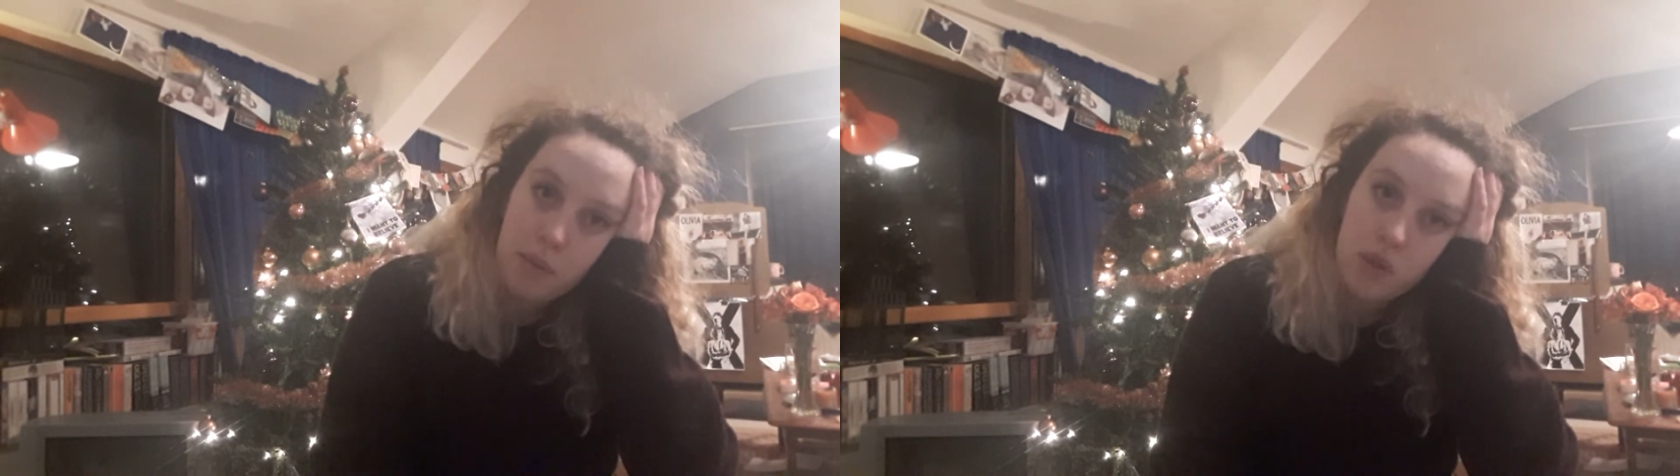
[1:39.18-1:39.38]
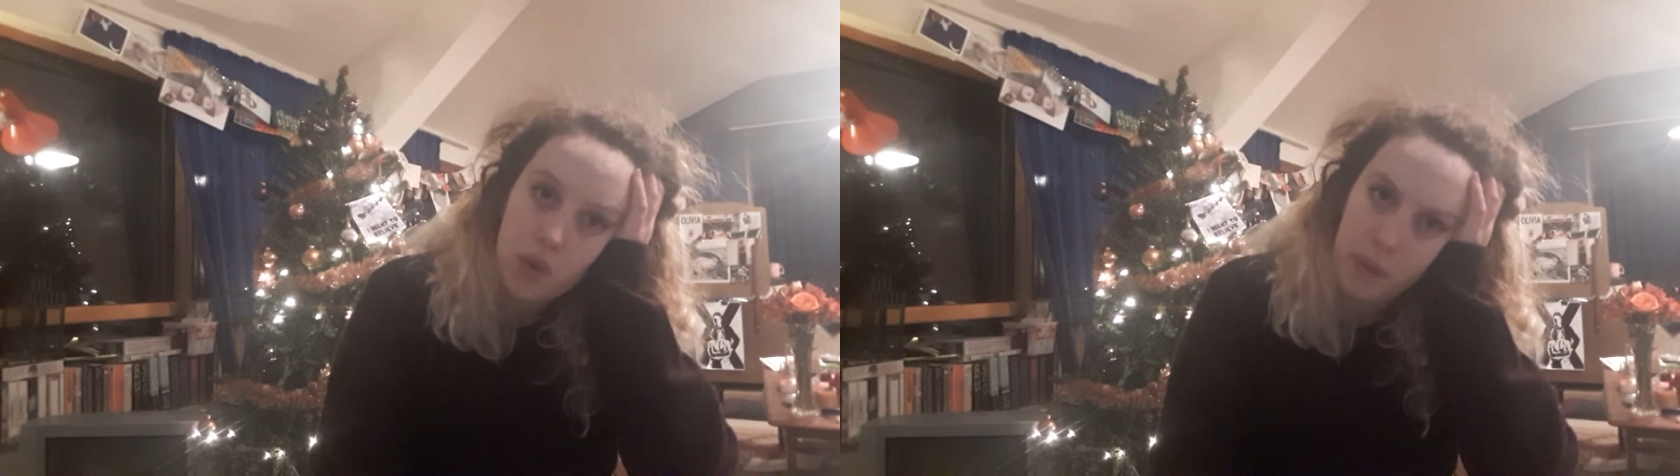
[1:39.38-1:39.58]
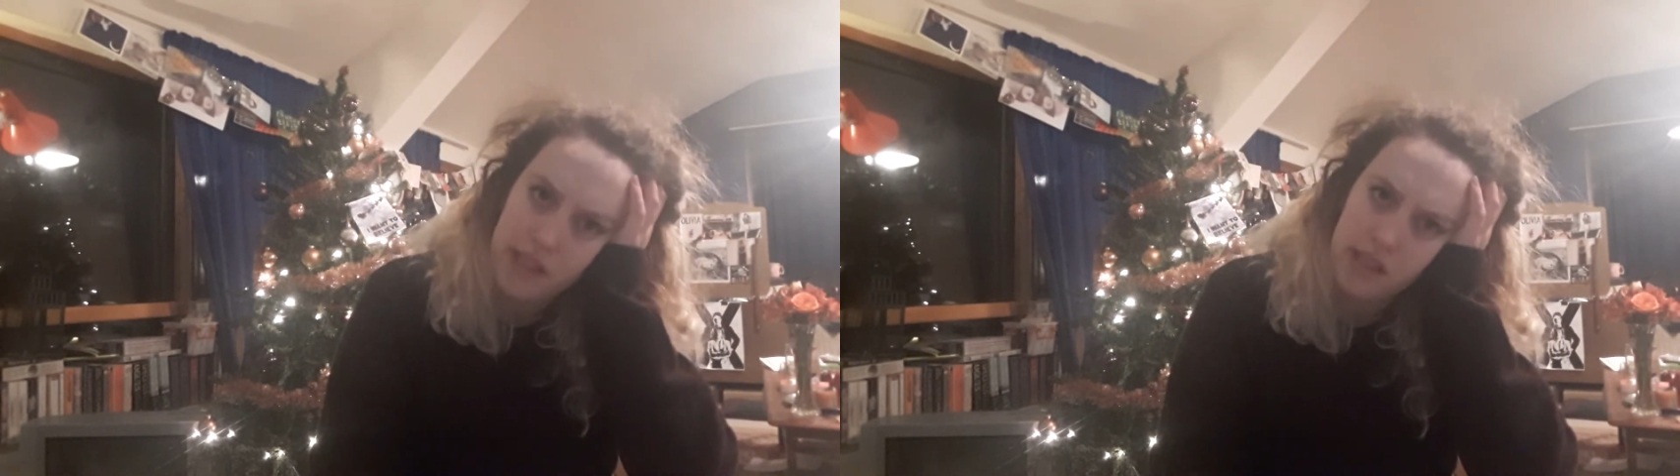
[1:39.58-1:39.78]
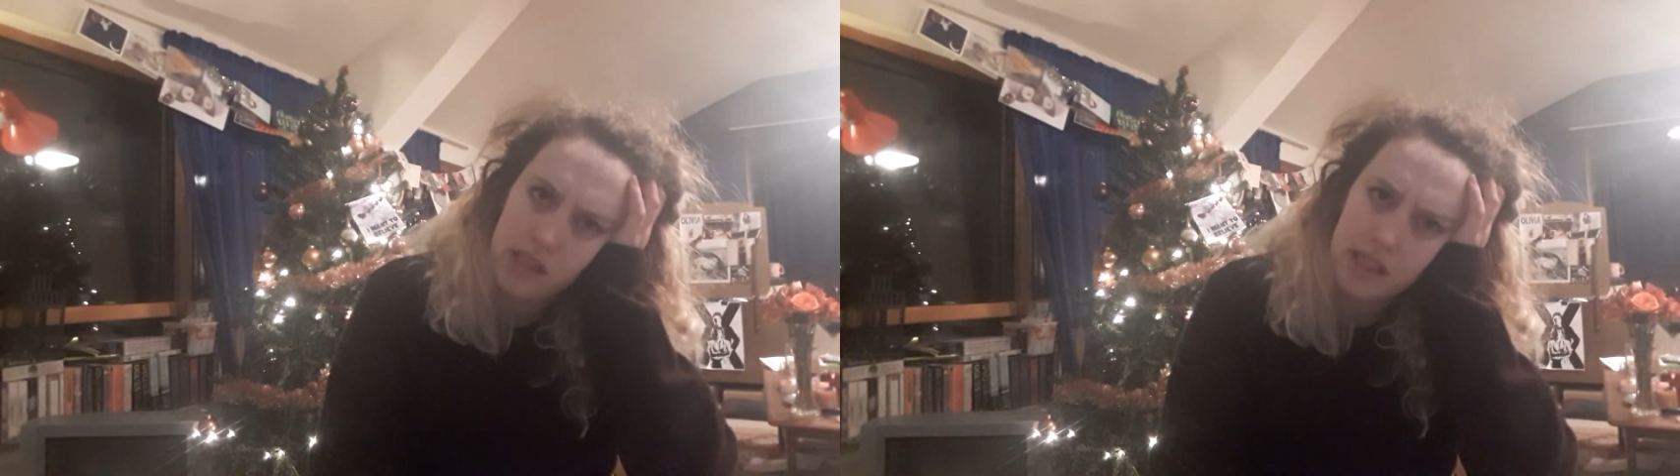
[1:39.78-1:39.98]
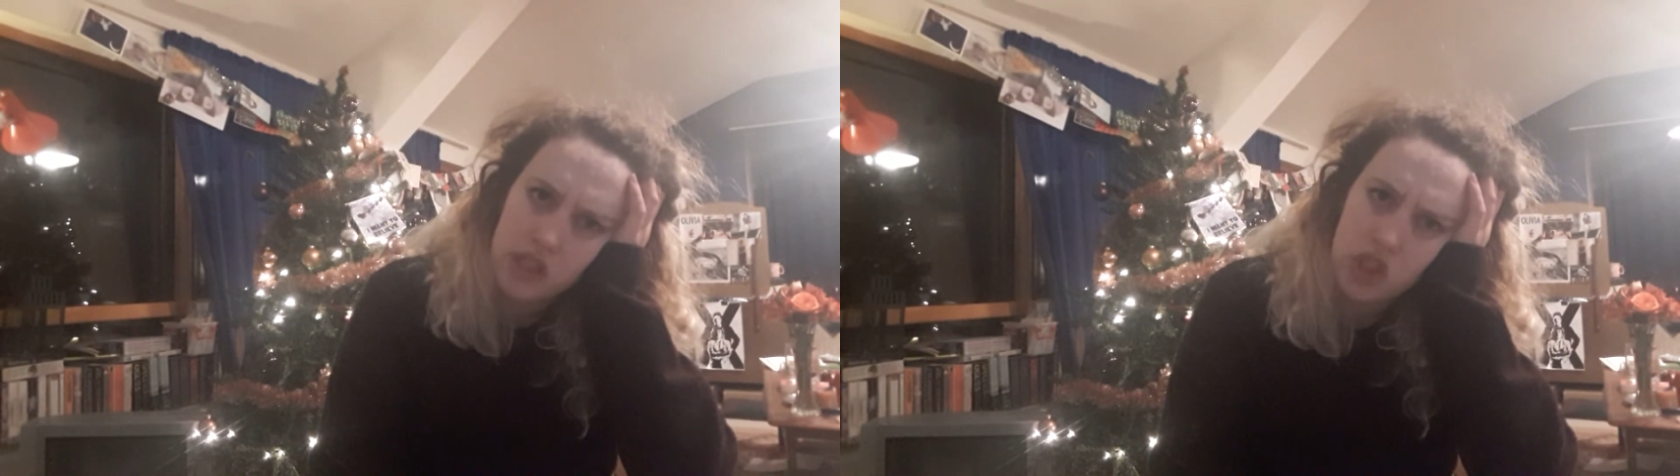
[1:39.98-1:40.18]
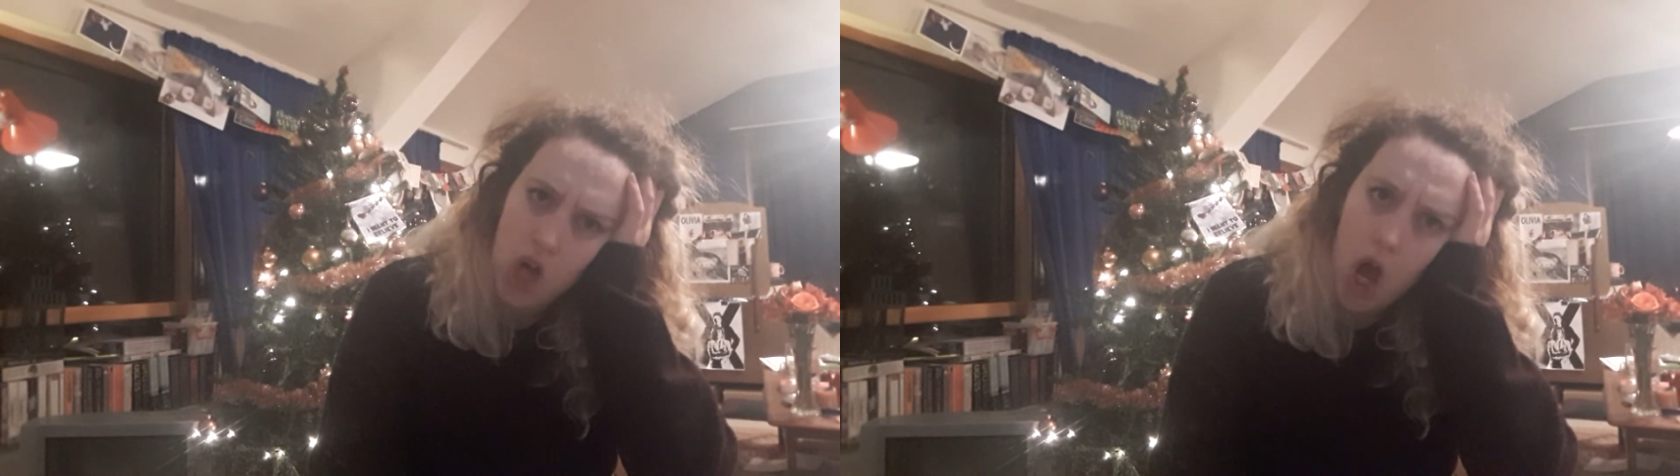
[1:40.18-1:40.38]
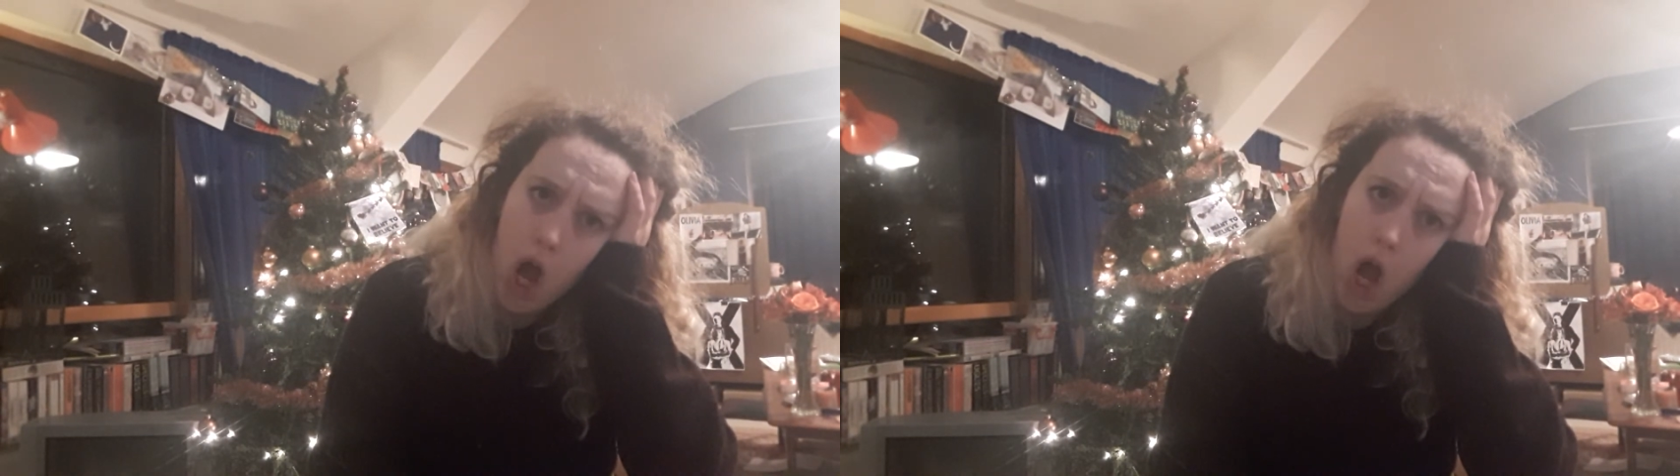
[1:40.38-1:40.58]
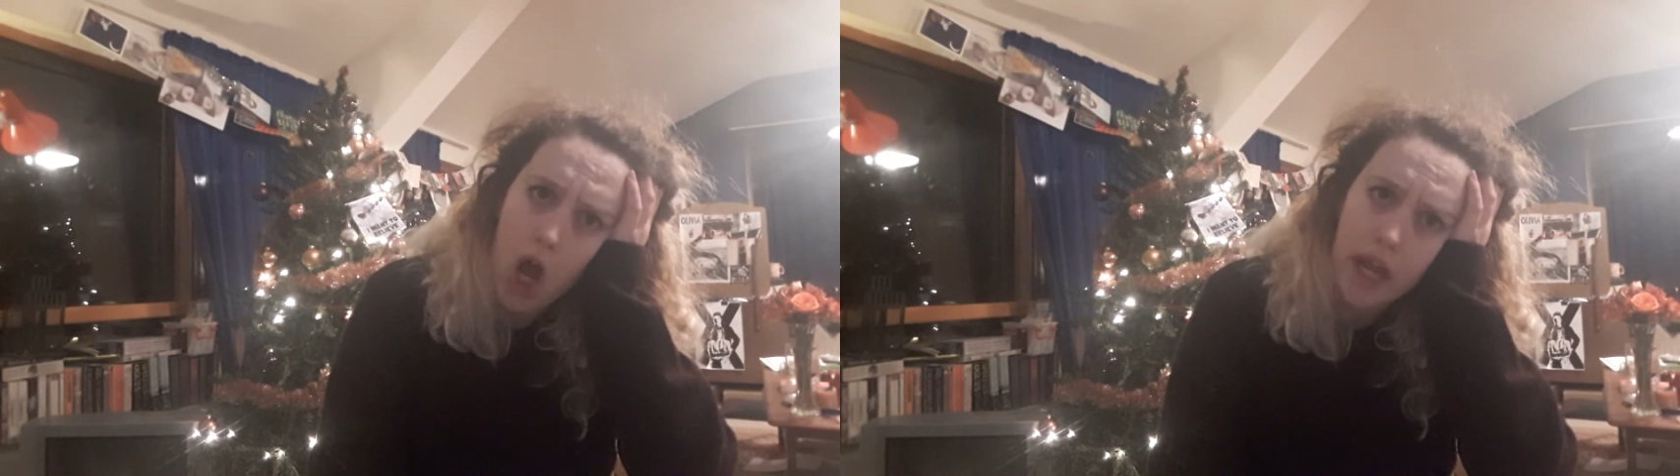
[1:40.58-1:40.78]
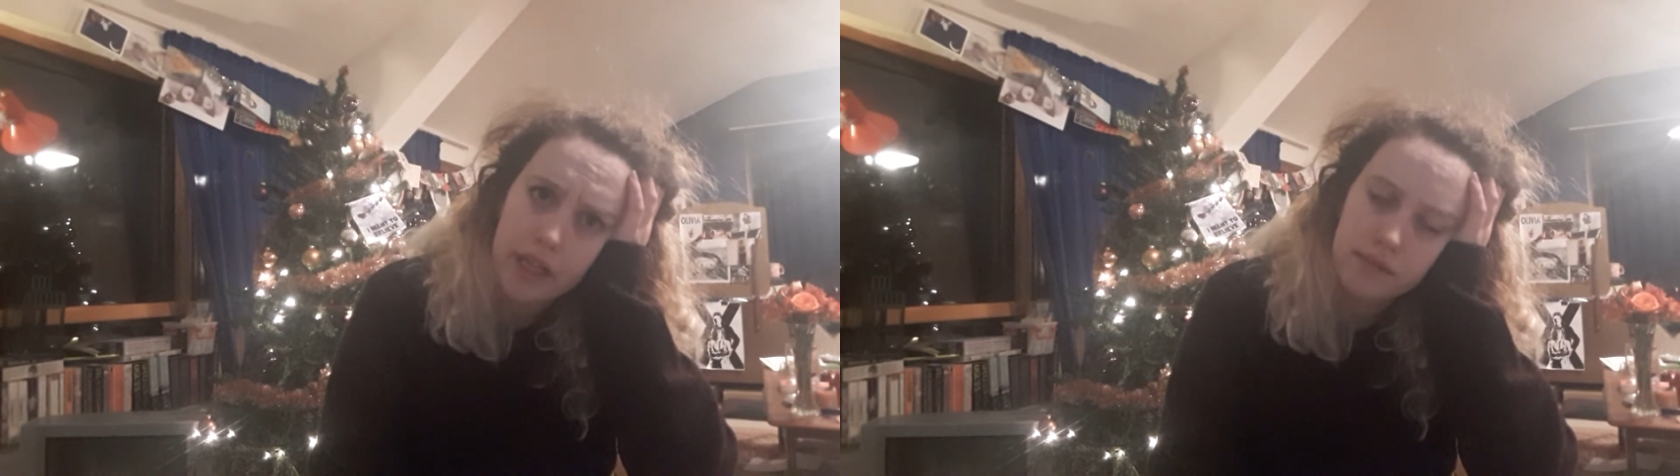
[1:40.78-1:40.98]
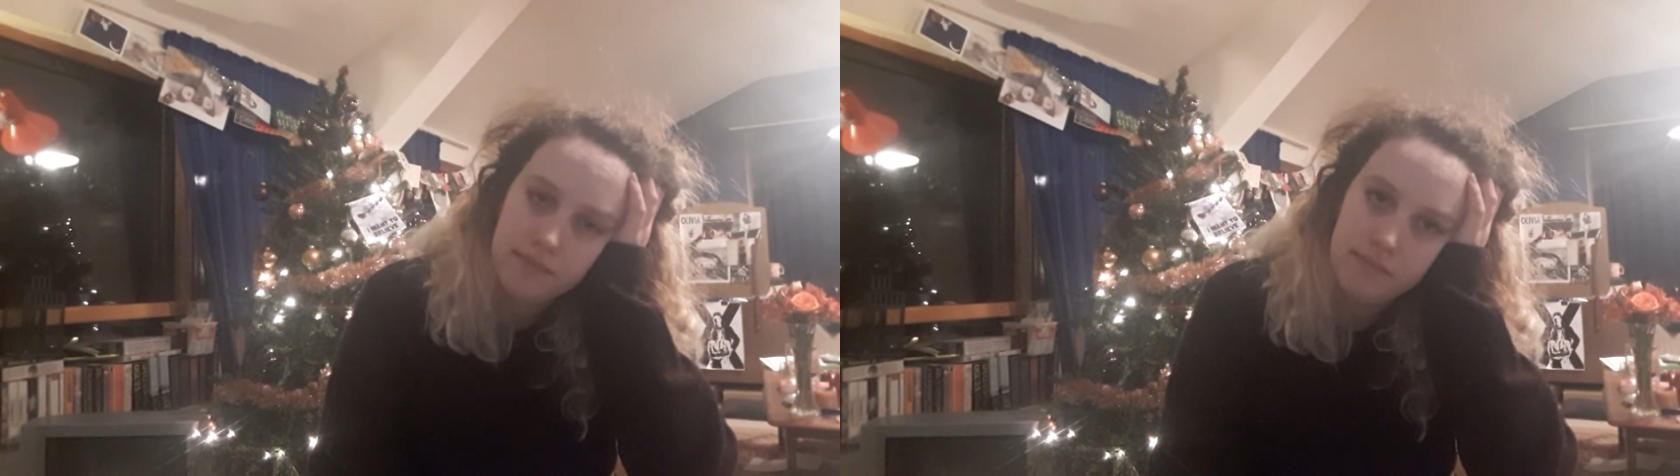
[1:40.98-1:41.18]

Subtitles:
we would dwindle and die.